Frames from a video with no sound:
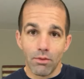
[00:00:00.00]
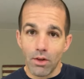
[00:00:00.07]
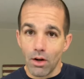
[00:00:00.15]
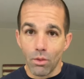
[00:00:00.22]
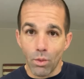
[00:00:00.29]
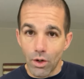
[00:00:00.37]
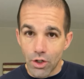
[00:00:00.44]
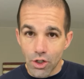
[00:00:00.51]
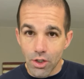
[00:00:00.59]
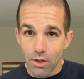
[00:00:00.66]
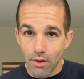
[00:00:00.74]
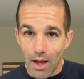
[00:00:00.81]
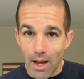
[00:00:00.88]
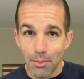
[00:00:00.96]
you know, what should
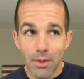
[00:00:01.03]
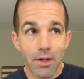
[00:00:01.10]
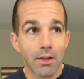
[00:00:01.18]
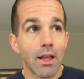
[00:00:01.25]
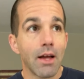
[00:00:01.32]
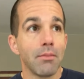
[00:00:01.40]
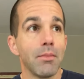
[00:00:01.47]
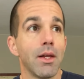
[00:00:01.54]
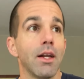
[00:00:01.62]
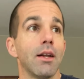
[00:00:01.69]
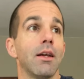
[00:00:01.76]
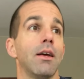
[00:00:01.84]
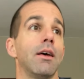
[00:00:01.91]
have happened in that minute.